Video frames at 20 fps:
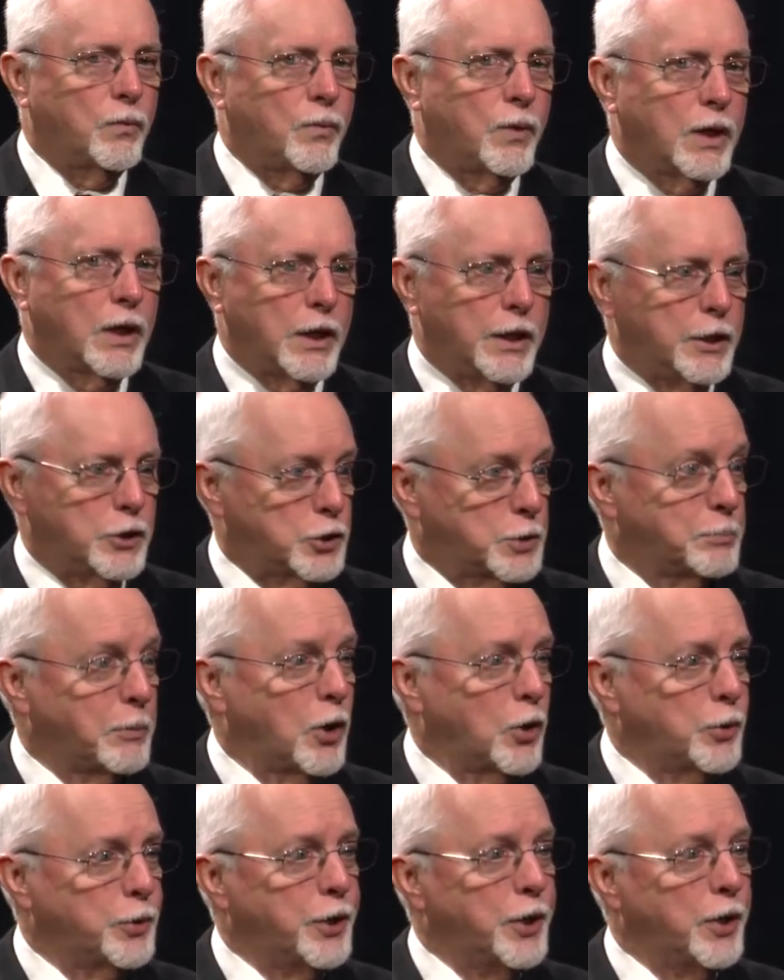really a
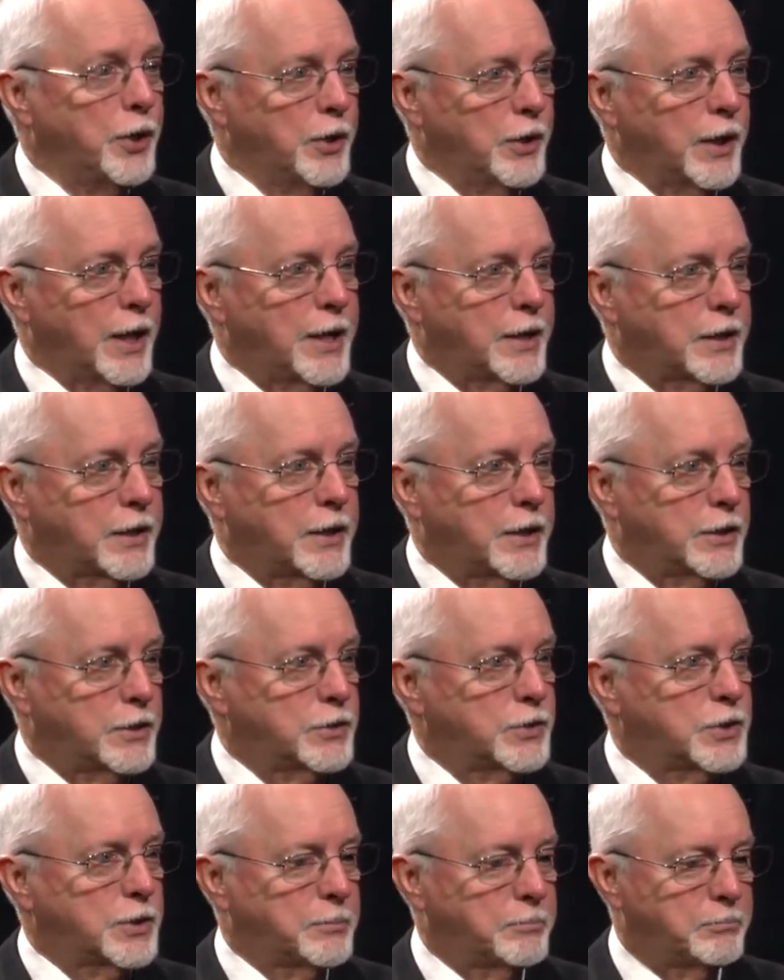small unit, like
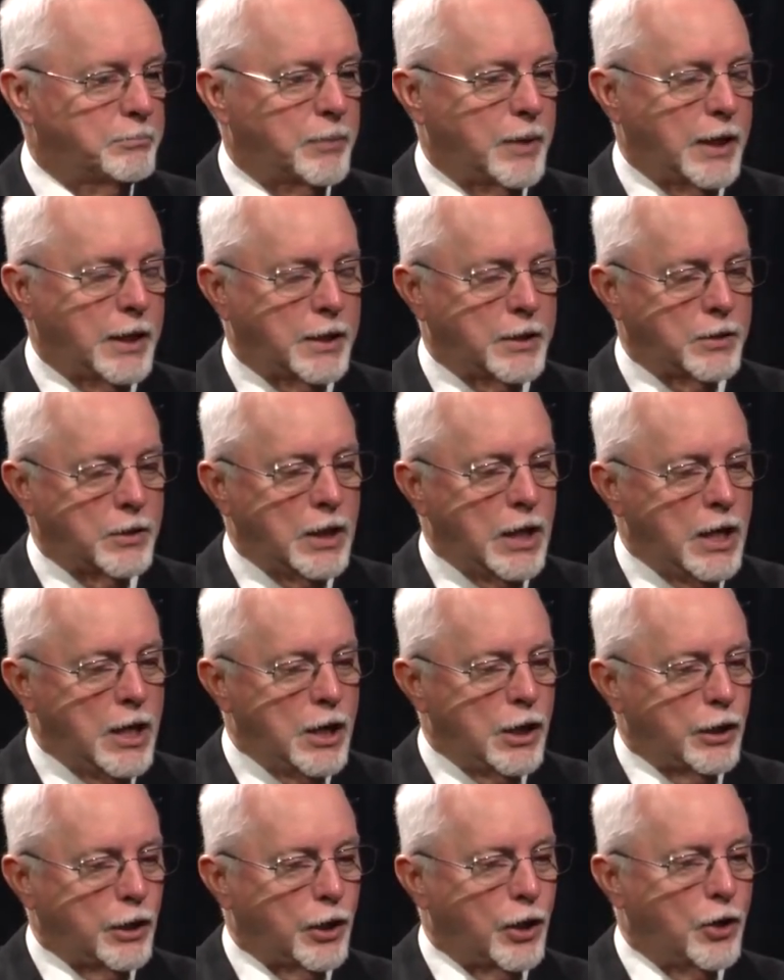some
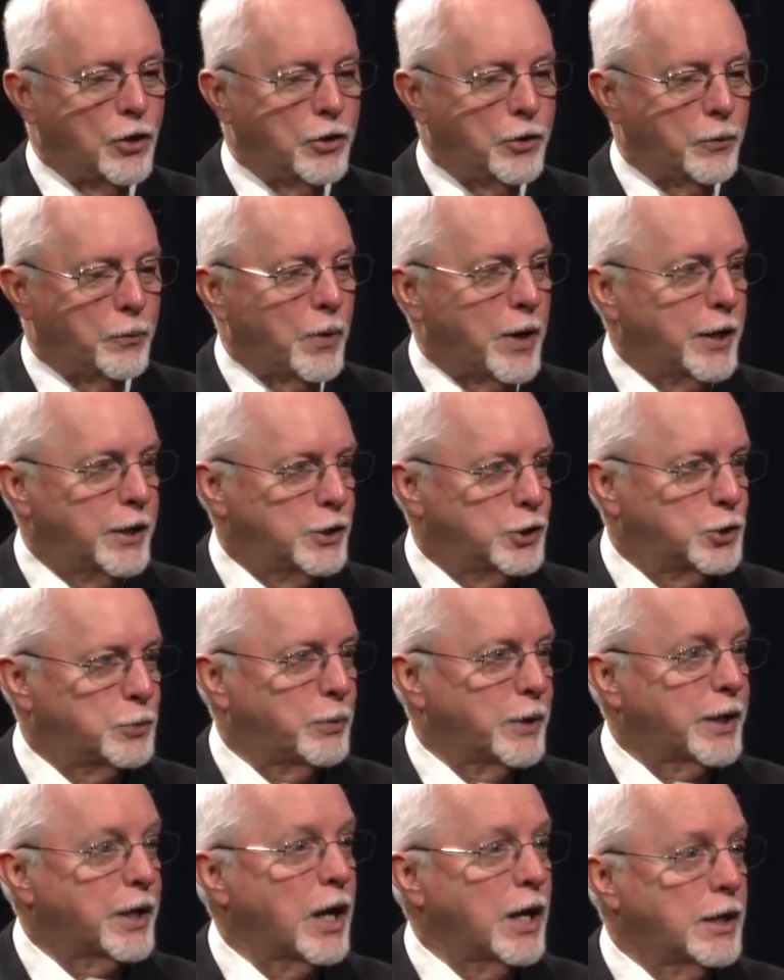long-range
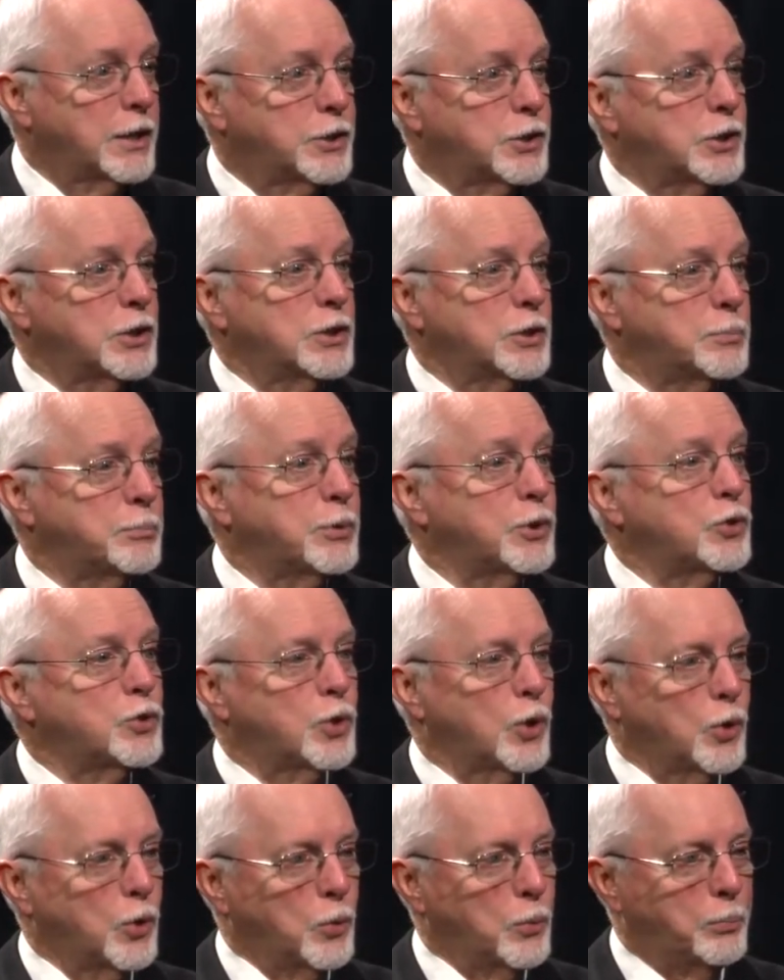reconnaissance
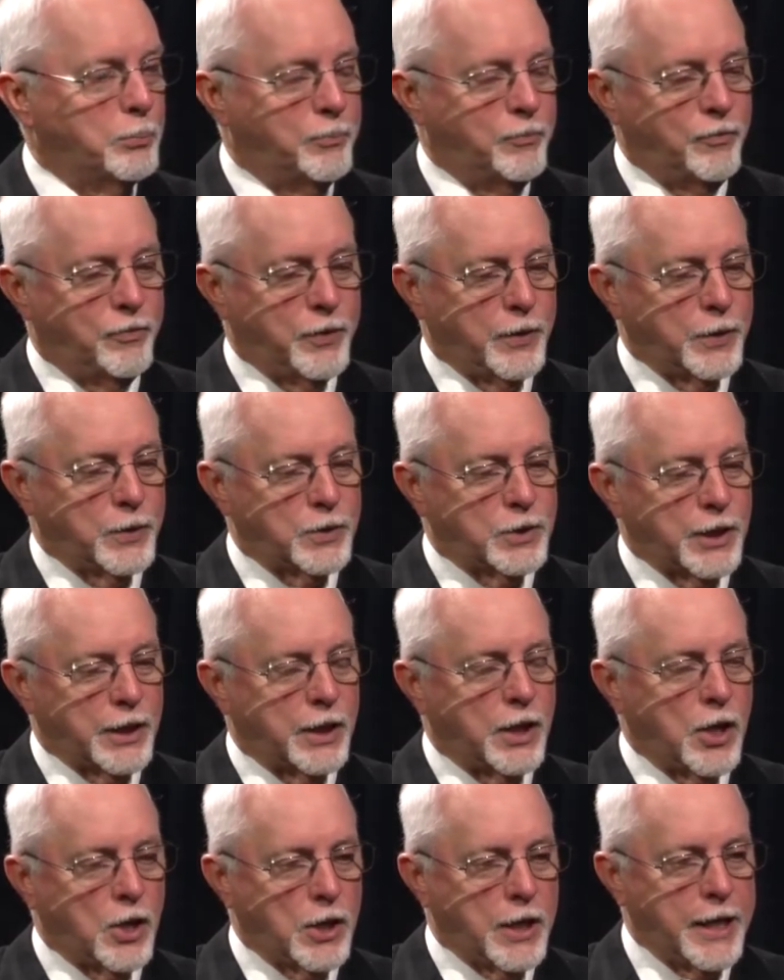patrol folks had
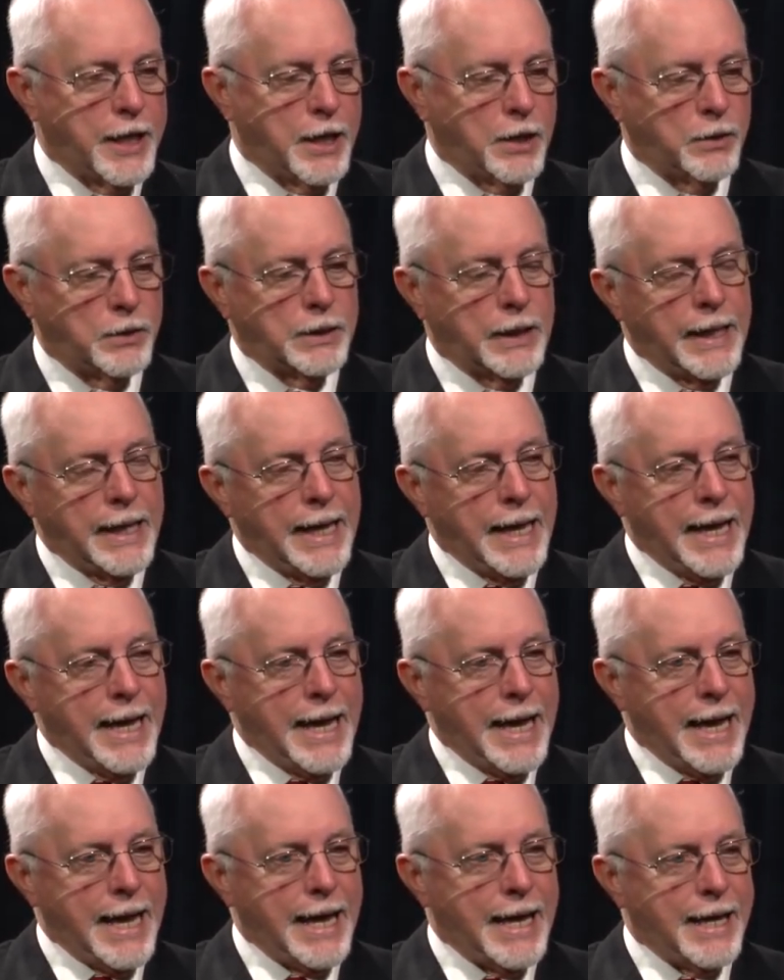gone out.
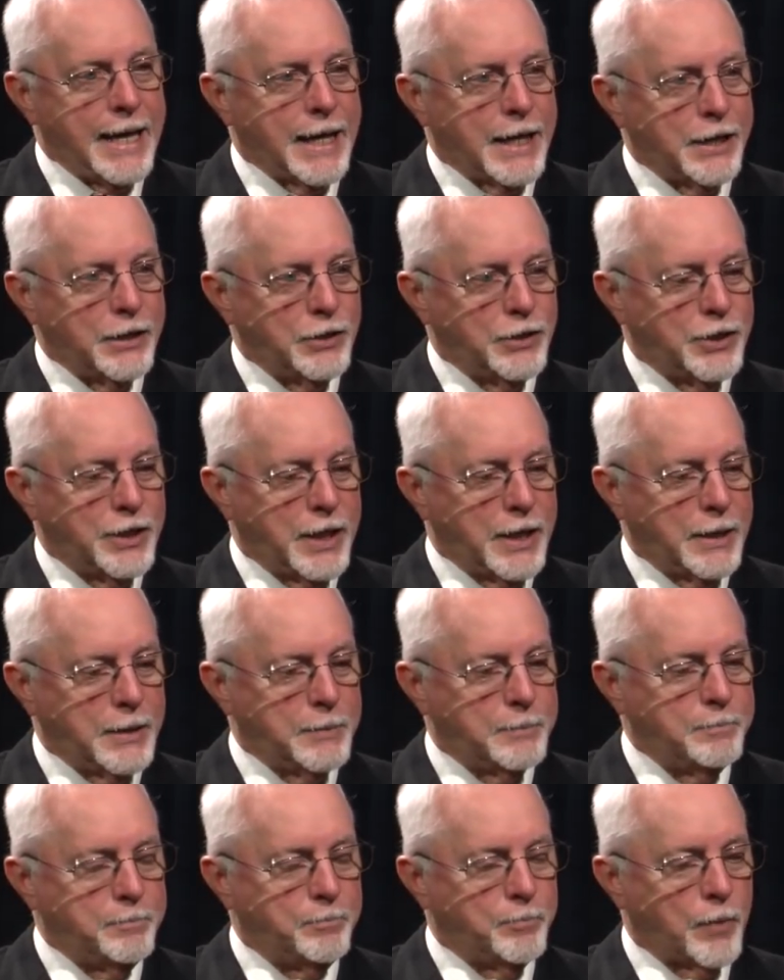And
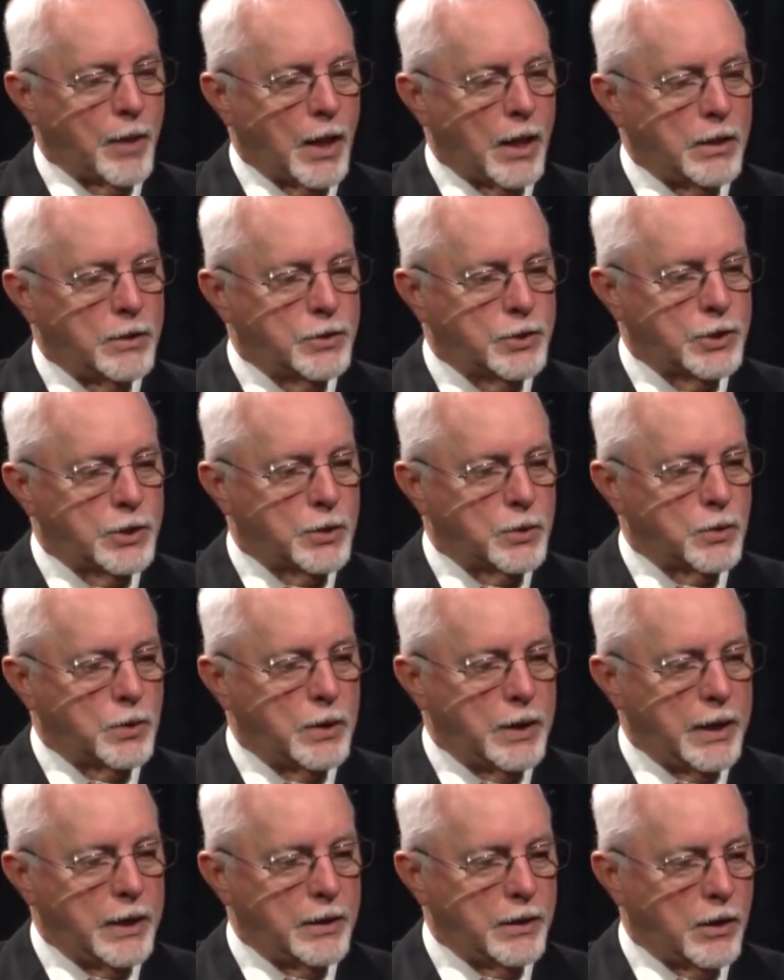so
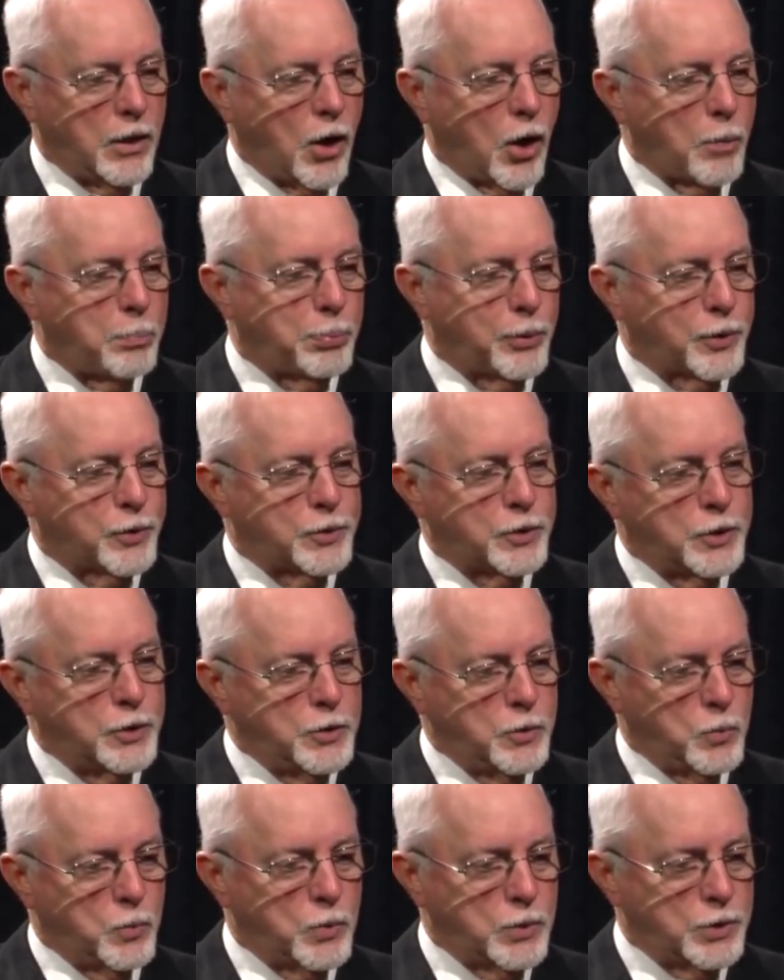our
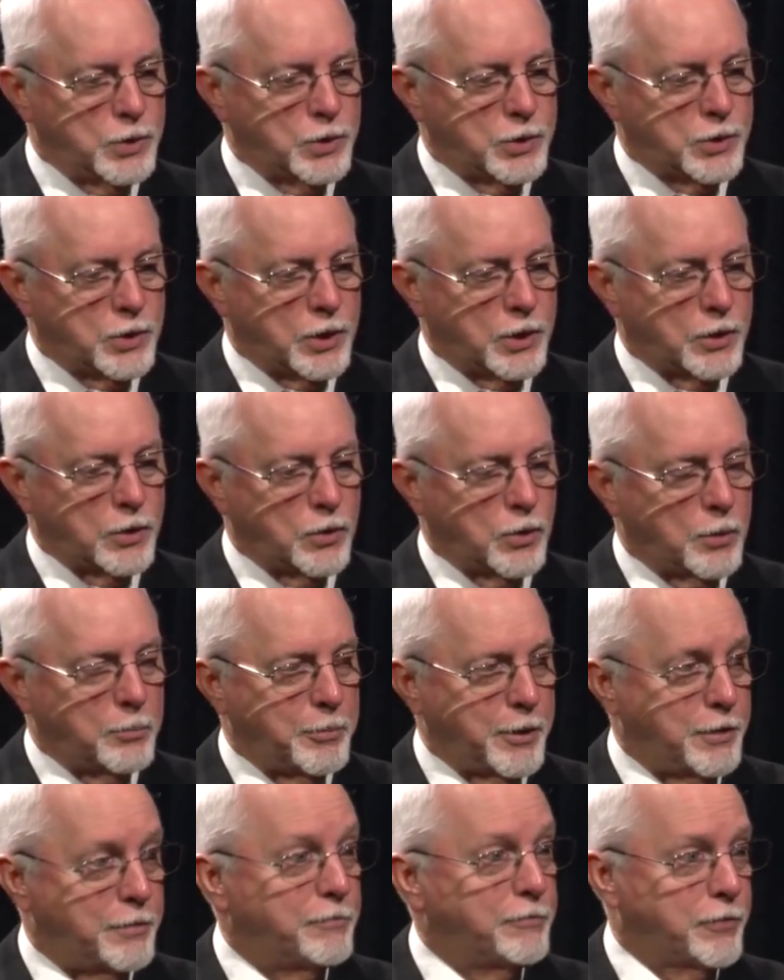platoon was going to
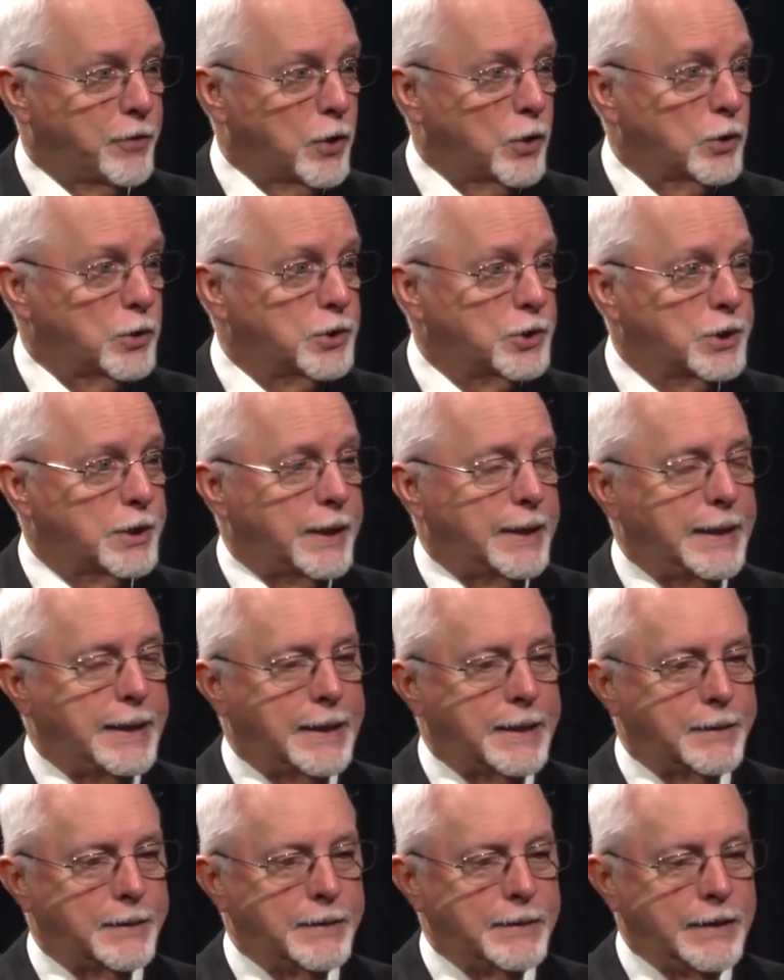be the first.
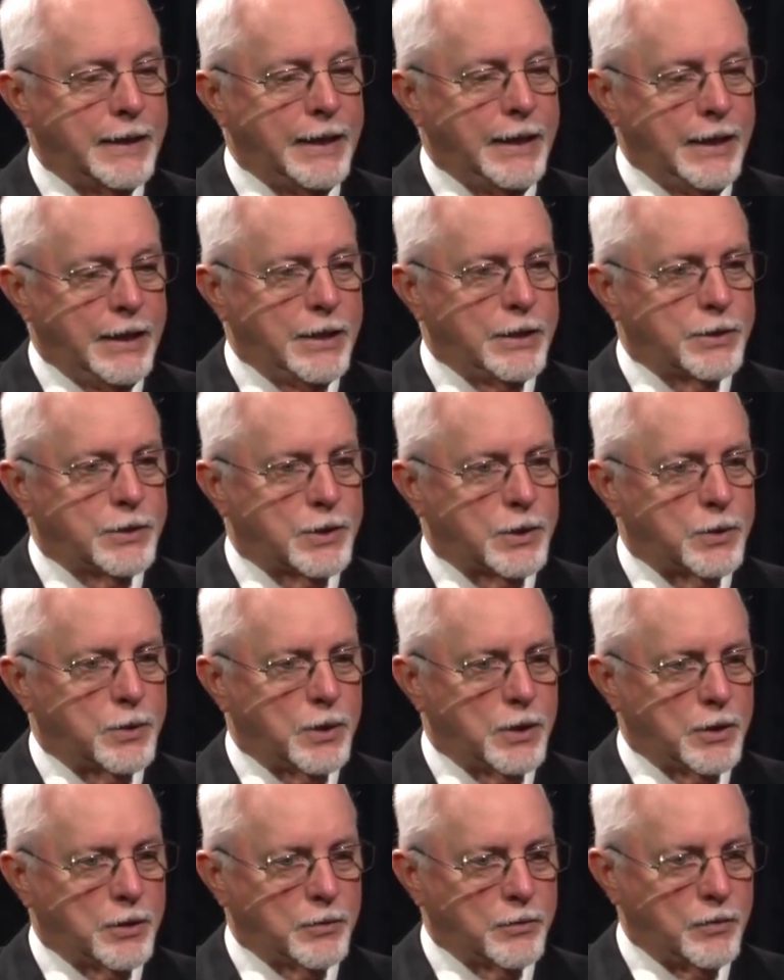And so
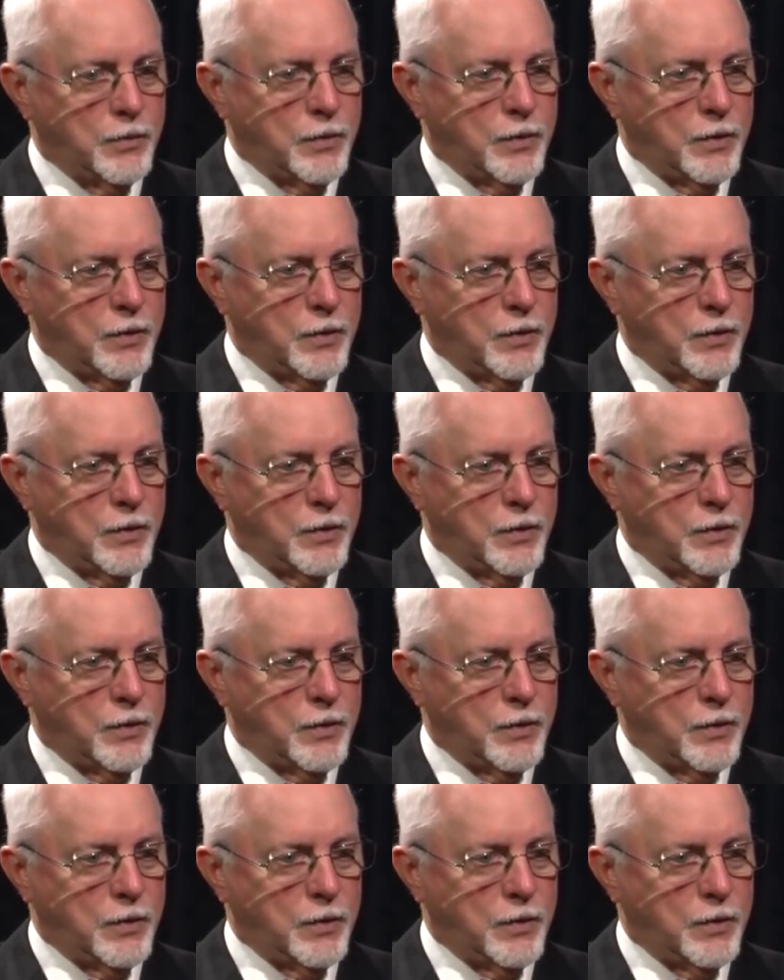the